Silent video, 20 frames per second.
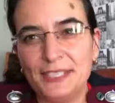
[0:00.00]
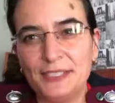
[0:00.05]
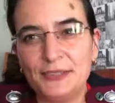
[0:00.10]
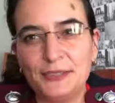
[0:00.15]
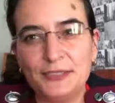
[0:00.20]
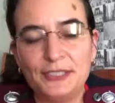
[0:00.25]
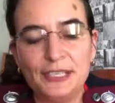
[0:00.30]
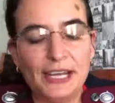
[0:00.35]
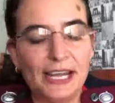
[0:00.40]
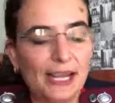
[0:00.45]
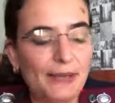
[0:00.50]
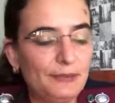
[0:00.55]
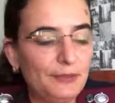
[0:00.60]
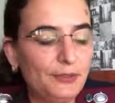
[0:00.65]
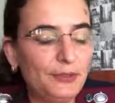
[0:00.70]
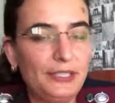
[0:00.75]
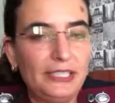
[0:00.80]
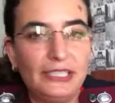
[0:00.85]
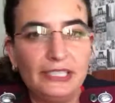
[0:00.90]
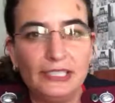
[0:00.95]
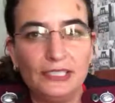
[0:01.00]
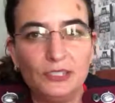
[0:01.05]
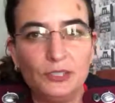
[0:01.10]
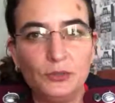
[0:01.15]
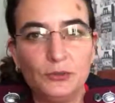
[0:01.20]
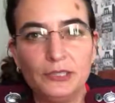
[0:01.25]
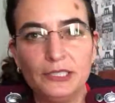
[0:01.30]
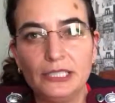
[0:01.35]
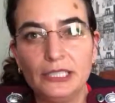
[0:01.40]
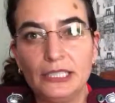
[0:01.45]
Today I'm
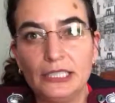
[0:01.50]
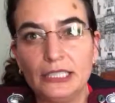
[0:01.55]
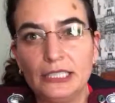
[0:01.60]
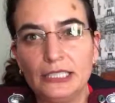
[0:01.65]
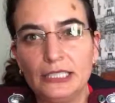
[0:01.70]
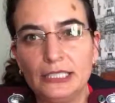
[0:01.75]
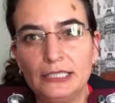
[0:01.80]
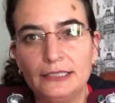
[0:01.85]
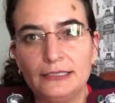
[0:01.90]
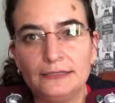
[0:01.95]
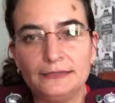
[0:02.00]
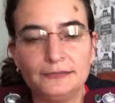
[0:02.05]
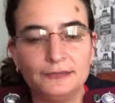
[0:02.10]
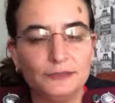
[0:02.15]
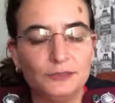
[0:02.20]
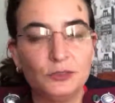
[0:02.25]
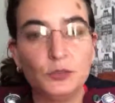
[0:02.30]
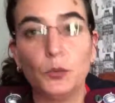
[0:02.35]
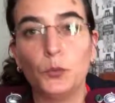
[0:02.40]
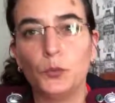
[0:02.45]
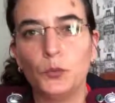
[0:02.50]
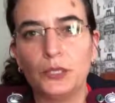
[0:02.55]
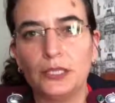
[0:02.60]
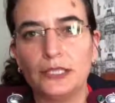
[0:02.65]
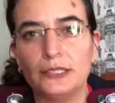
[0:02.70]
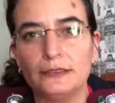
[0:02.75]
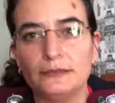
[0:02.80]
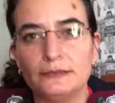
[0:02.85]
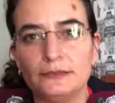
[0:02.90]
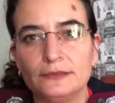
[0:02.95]
doing a reading
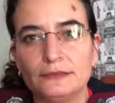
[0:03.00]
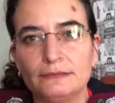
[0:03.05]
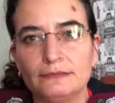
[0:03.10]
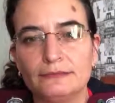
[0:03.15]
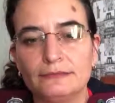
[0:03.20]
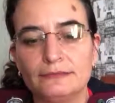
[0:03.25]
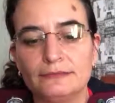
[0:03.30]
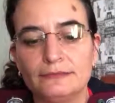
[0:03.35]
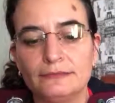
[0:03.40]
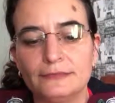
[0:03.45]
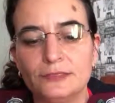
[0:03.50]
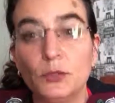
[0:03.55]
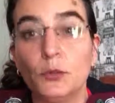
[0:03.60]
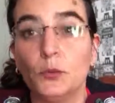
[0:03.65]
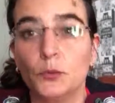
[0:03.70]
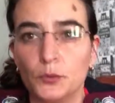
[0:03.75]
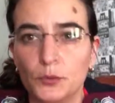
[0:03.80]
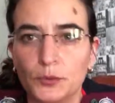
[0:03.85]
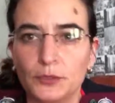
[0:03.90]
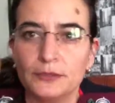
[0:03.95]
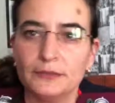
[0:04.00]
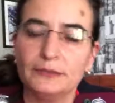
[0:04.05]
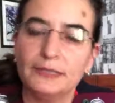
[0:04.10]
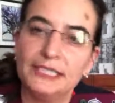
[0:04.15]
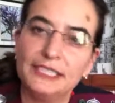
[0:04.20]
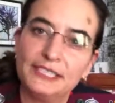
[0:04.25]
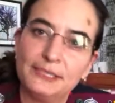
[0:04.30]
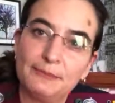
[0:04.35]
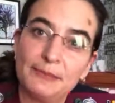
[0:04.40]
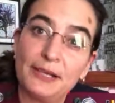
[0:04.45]
talk.
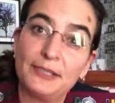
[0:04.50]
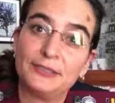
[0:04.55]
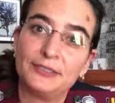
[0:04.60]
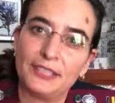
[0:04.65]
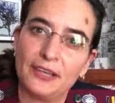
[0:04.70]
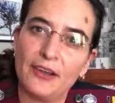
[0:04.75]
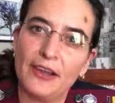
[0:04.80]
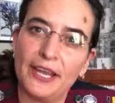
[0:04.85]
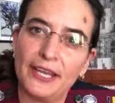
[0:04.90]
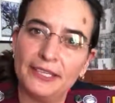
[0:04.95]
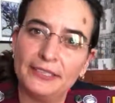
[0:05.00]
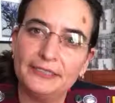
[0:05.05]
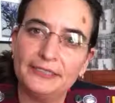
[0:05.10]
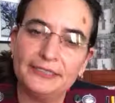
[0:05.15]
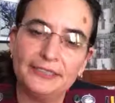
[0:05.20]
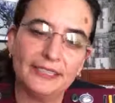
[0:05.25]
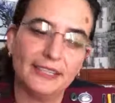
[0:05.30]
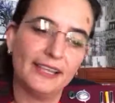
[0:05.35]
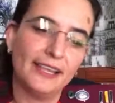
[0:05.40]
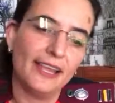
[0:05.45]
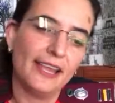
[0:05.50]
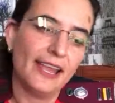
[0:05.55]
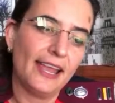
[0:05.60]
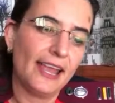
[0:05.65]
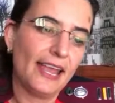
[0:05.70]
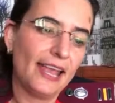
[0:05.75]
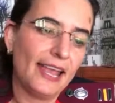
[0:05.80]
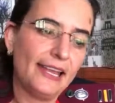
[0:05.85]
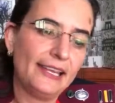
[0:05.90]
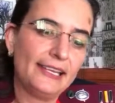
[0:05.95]
It's about diet,
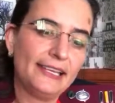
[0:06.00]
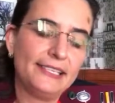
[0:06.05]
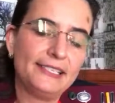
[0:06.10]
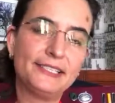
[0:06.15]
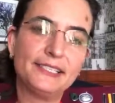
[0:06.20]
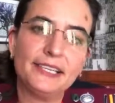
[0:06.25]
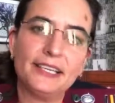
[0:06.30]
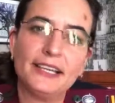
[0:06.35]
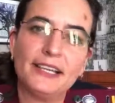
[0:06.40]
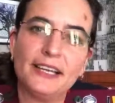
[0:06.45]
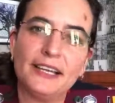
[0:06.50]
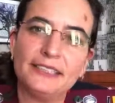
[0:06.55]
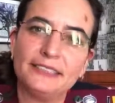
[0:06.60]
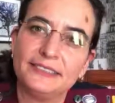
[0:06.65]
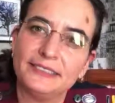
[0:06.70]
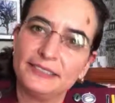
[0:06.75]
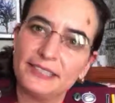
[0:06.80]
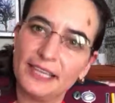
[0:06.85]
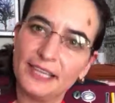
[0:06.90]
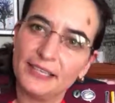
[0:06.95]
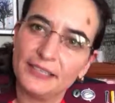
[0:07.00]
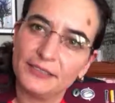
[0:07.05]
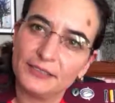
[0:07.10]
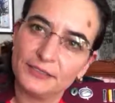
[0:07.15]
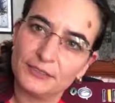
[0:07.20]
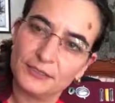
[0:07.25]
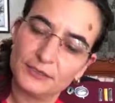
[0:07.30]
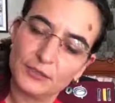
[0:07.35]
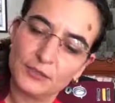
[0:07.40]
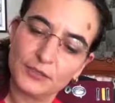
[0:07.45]
and it's a
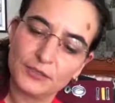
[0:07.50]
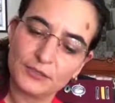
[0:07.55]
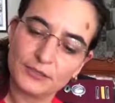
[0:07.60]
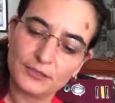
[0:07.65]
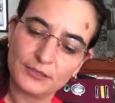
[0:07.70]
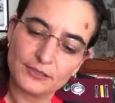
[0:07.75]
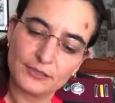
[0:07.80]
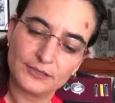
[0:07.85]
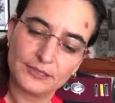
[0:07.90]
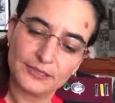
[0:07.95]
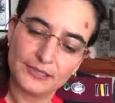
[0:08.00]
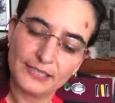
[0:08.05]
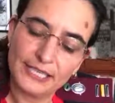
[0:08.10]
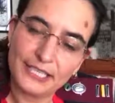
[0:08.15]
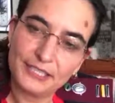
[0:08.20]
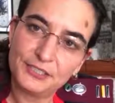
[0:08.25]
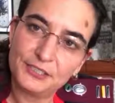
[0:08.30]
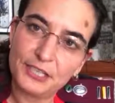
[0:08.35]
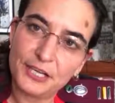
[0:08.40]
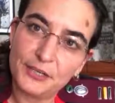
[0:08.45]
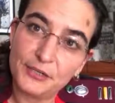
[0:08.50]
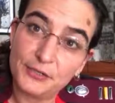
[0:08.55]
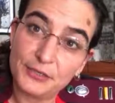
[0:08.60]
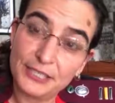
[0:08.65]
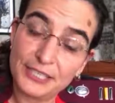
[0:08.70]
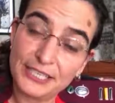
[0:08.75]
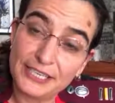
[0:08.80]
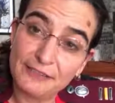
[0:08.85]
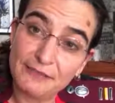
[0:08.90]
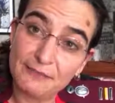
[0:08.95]
lecture I
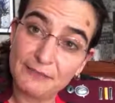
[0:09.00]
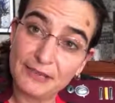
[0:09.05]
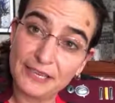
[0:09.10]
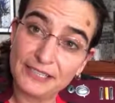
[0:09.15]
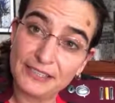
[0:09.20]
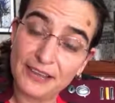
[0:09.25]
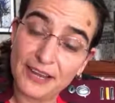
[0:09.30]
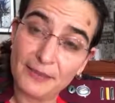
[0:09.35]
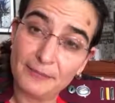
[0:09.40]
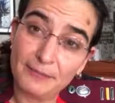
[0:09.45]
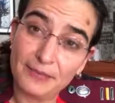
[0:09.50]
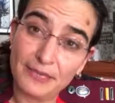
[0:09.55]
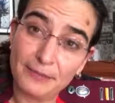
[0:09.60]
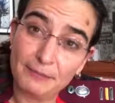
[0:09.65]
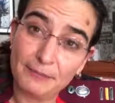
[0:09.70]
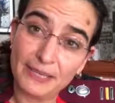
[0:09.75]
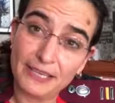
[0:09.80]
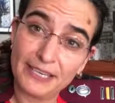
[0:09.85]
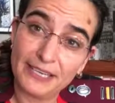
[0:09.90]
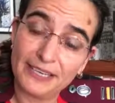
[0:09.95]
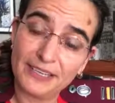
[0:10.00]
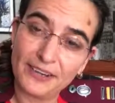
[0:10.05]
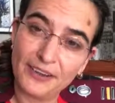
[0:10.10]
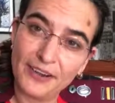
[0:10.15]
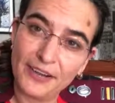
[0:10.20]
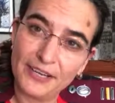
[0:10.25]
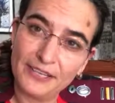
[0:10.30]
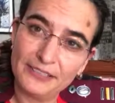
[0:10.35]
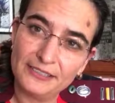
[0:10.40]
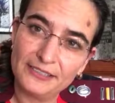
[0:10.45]
usually give my diabetic
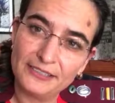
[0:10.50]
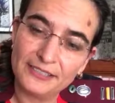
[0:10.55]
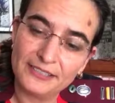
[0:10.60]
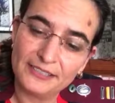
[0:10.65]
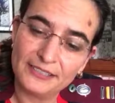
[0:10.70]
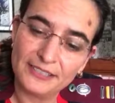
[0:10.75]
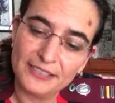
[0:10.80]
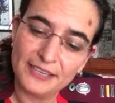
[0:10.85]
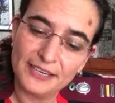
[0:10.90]
clients.